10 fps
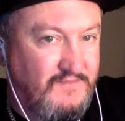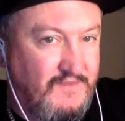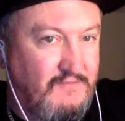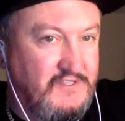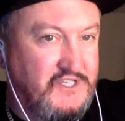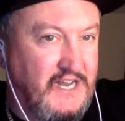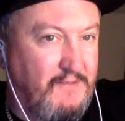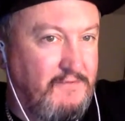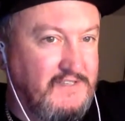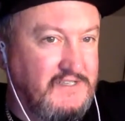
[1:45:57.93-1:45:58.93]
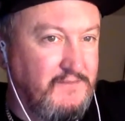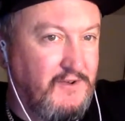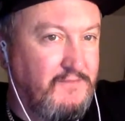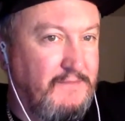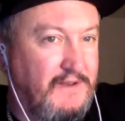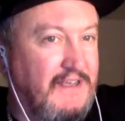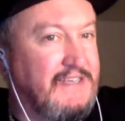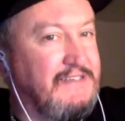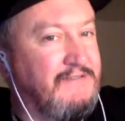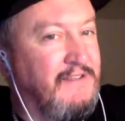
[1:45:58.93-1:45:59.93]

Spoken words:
which can happen with some young people, I